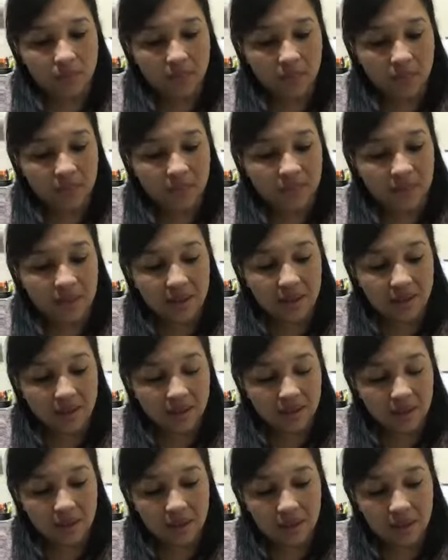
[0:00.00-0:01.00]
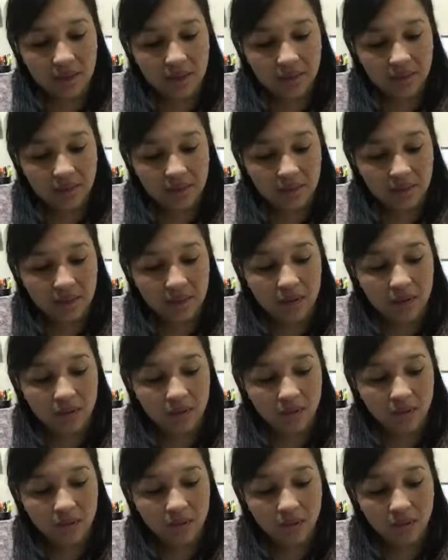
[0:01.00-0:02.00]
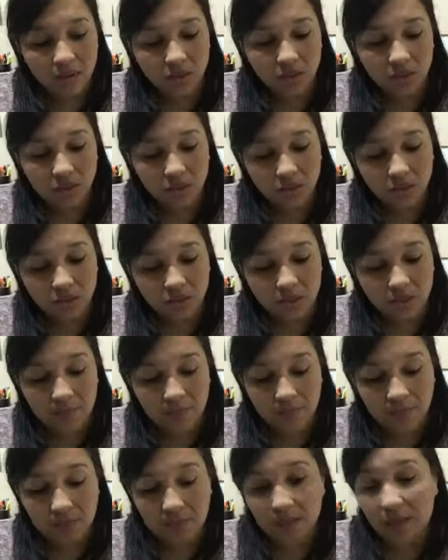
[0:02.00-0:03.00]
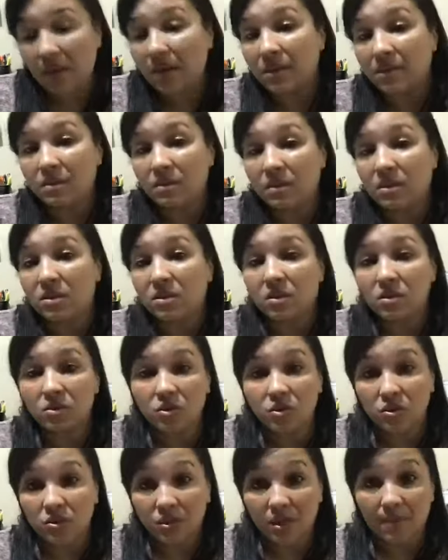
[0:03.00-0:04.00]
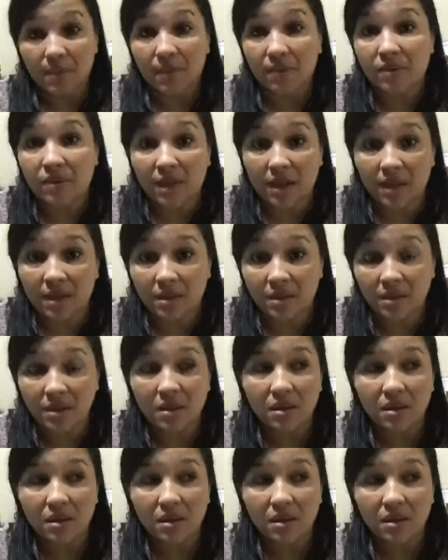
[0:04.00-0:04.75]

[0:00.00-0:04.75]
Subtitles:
right now, it's not just about the healing, it's not just about that.